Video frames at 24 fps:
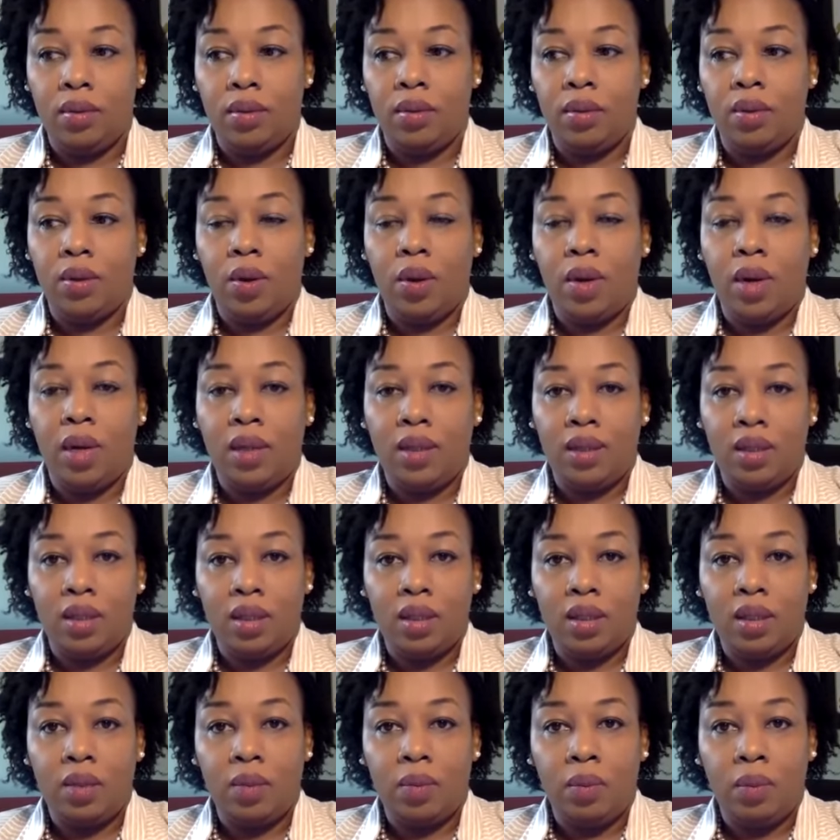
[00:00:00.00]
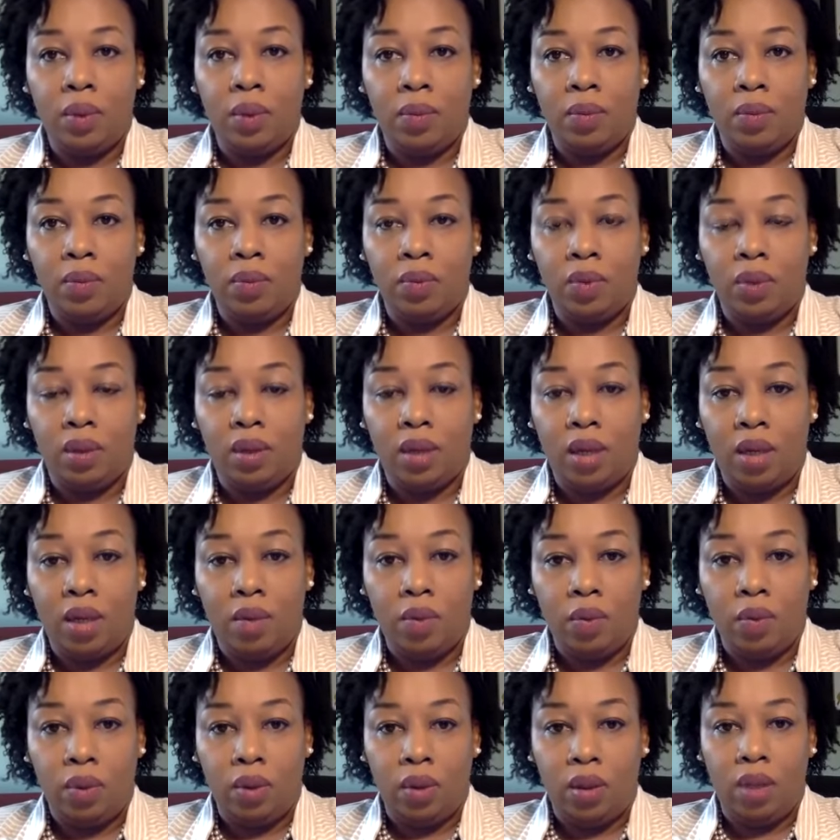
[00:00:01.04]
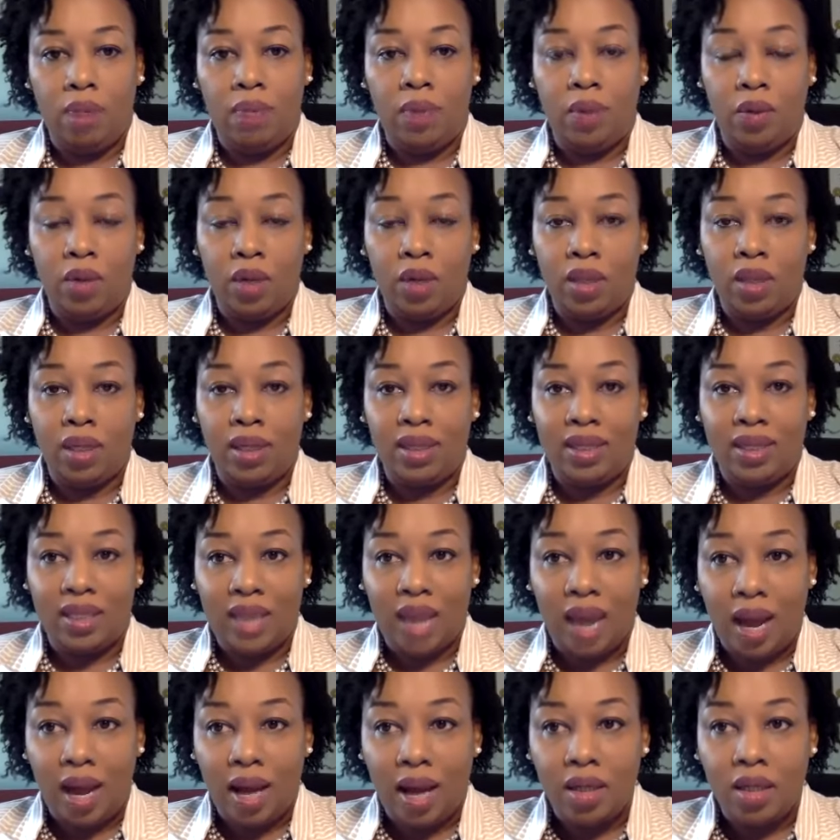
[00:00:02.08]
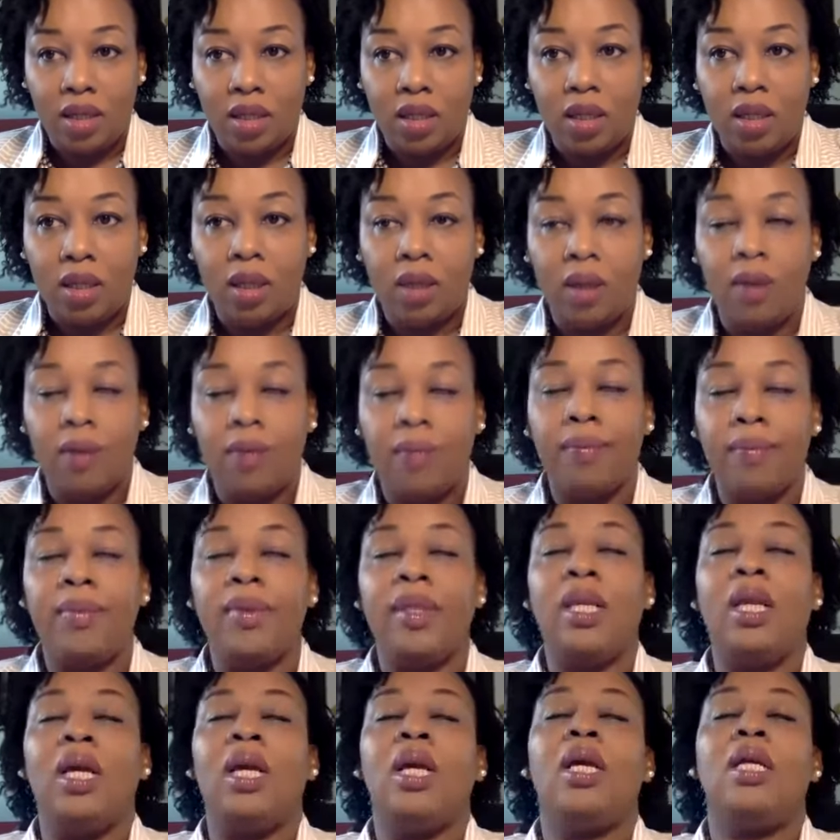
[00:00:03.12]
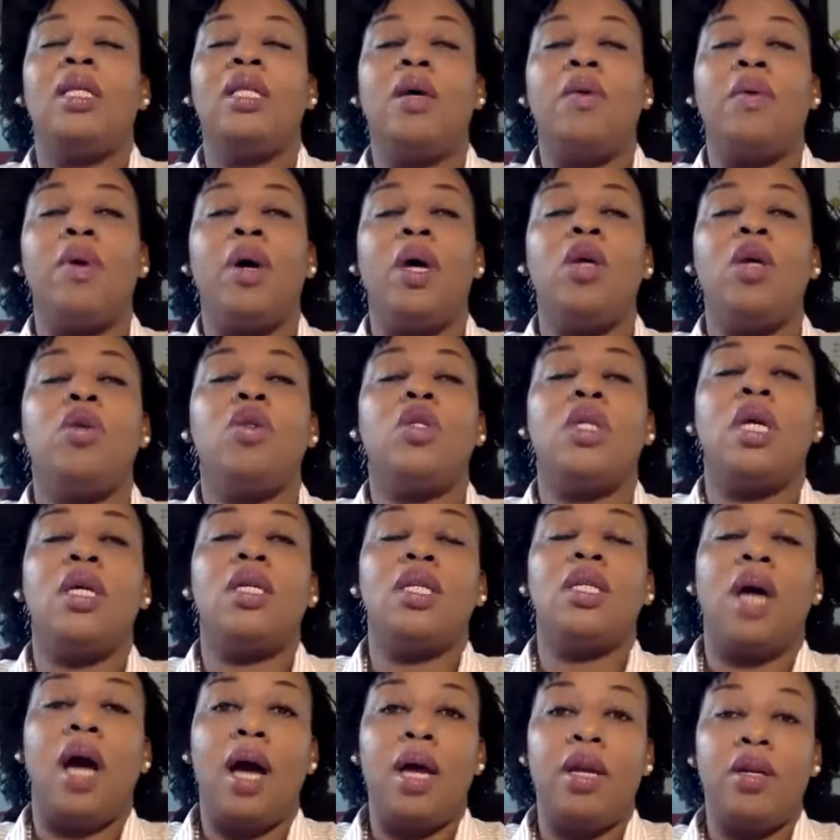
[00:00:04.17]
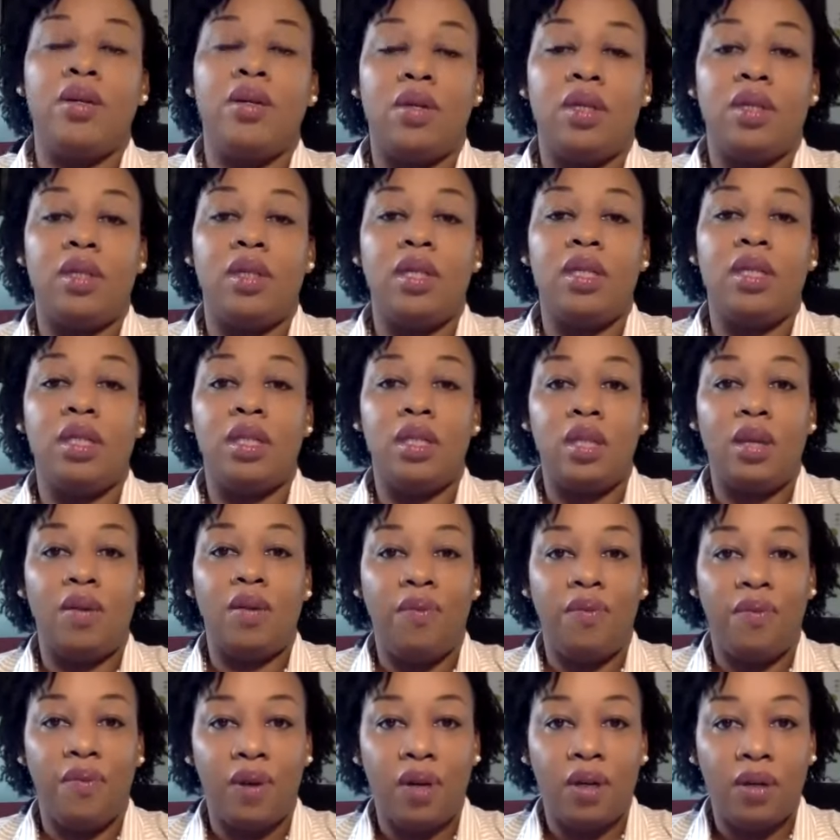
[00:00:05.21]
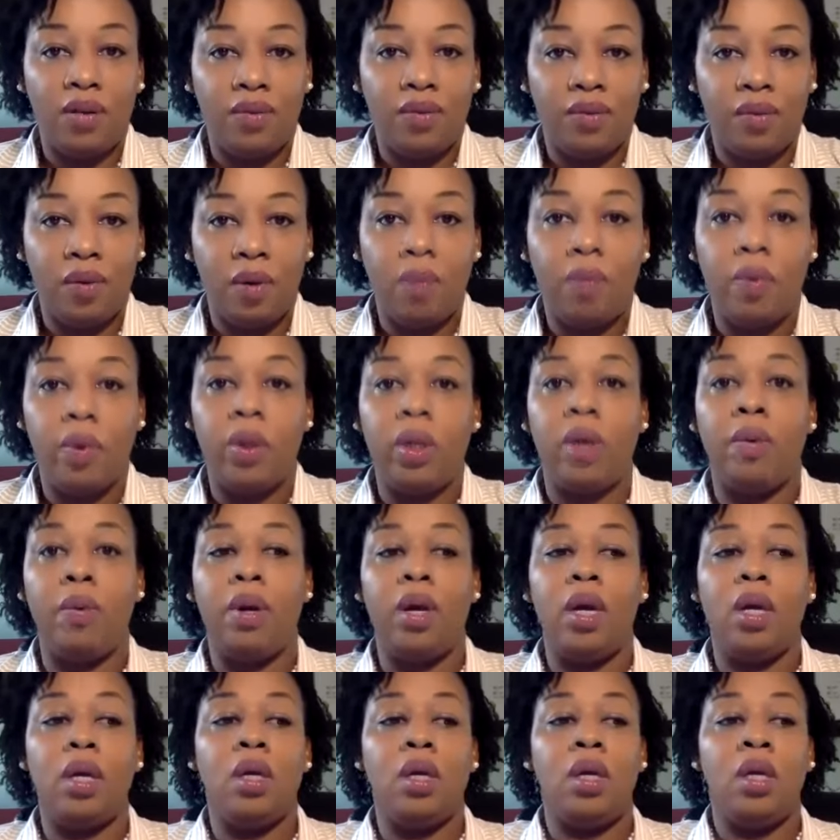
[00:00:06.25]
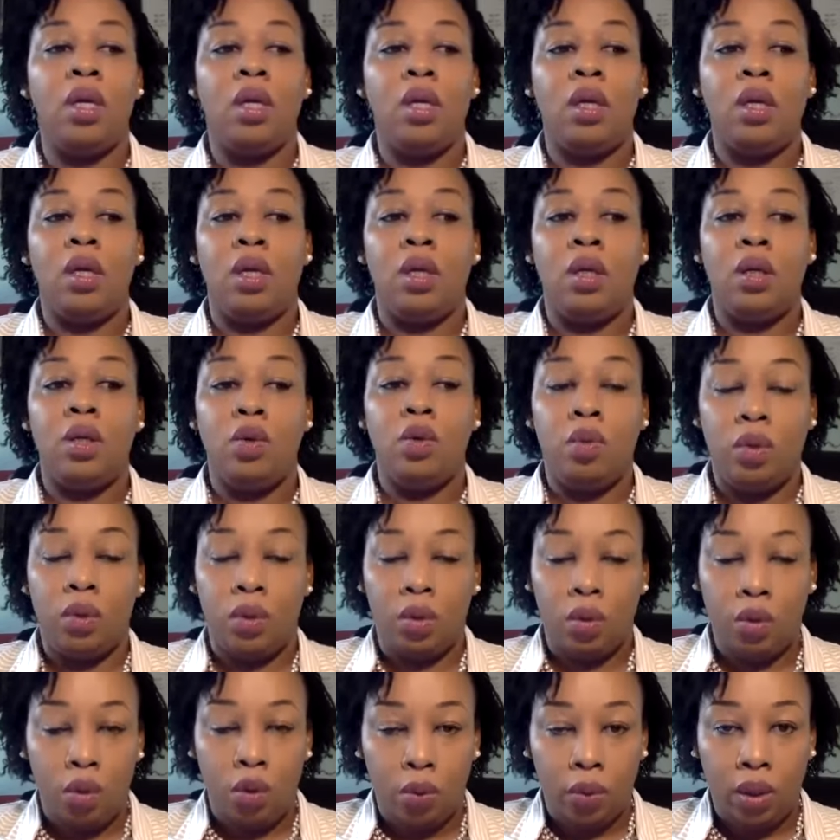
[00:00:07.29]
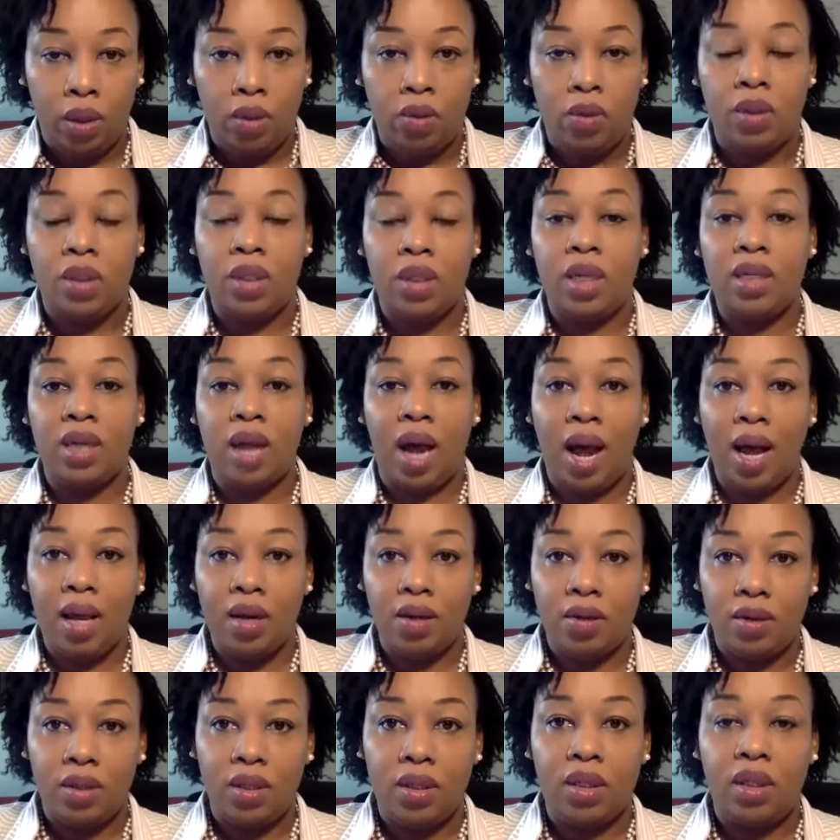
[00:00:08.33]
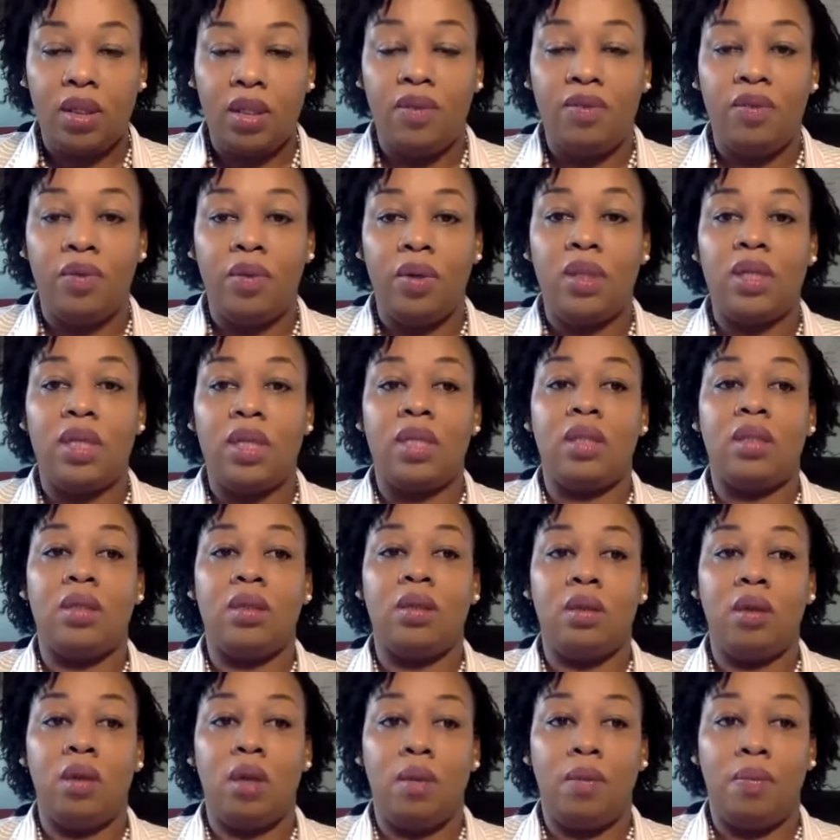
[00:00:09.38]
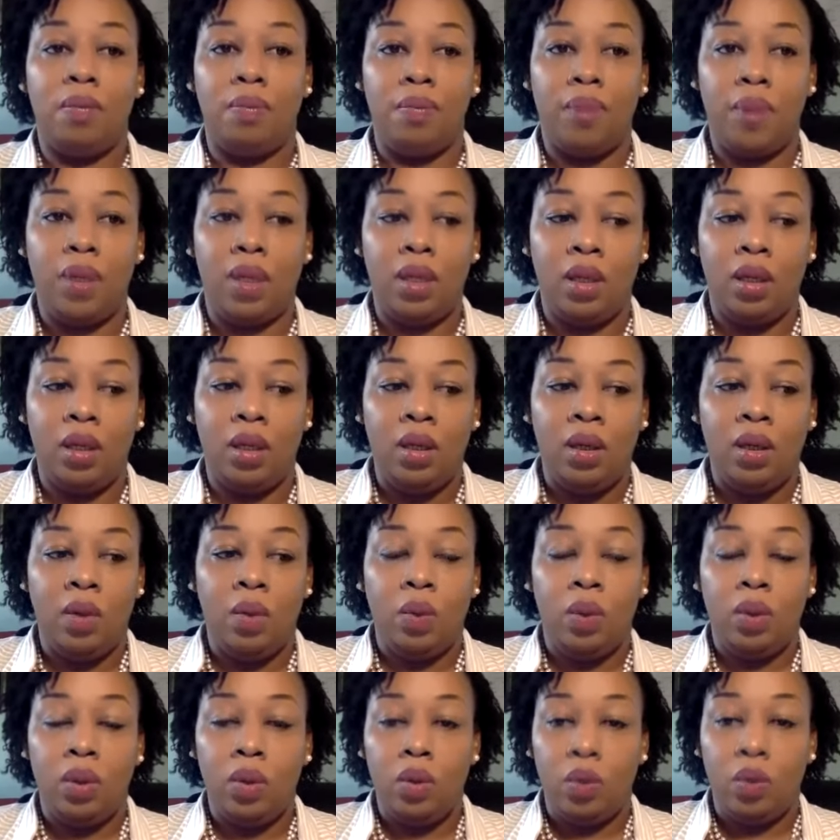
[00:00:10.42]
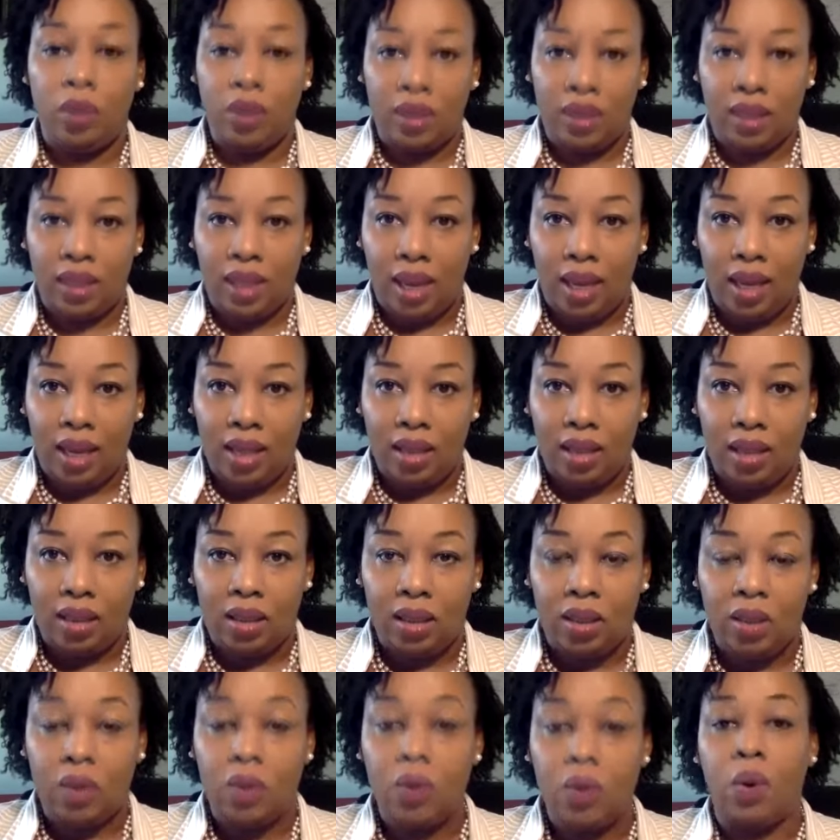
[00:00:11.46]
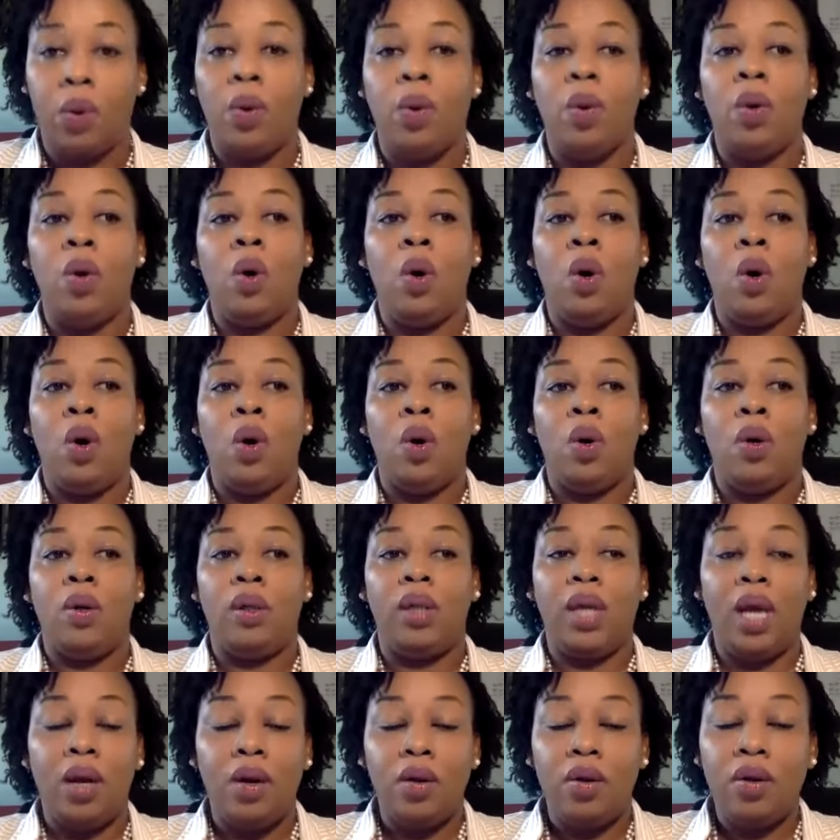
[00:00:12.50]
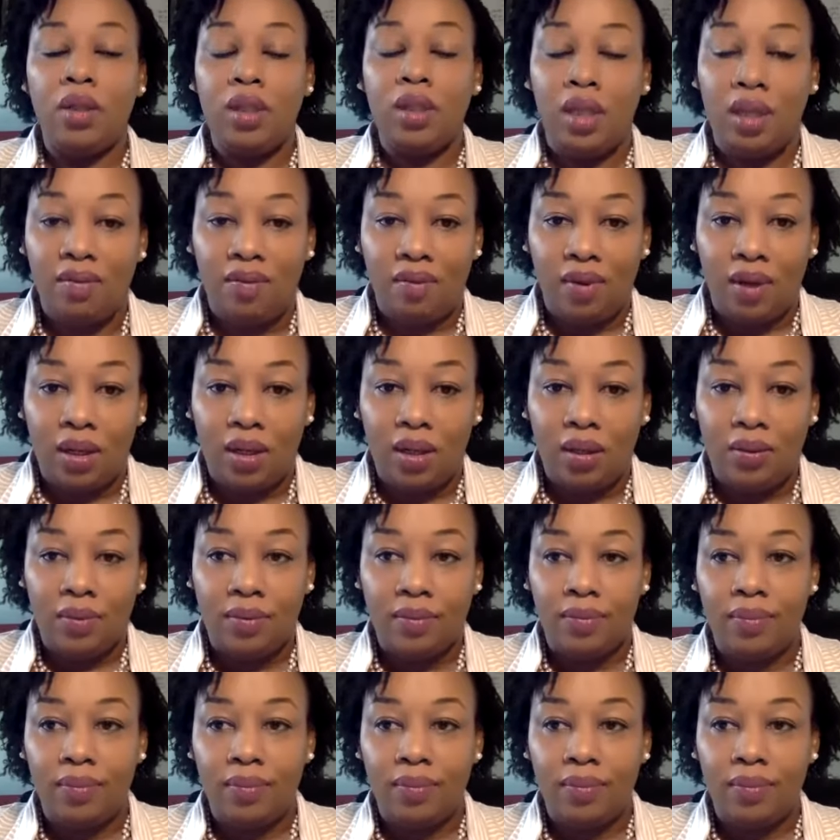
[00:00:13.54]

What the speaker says: docketed with the immigration judge, the way you change address is different from the way you were to change address if you were just gonna be with USCIS. So they are not given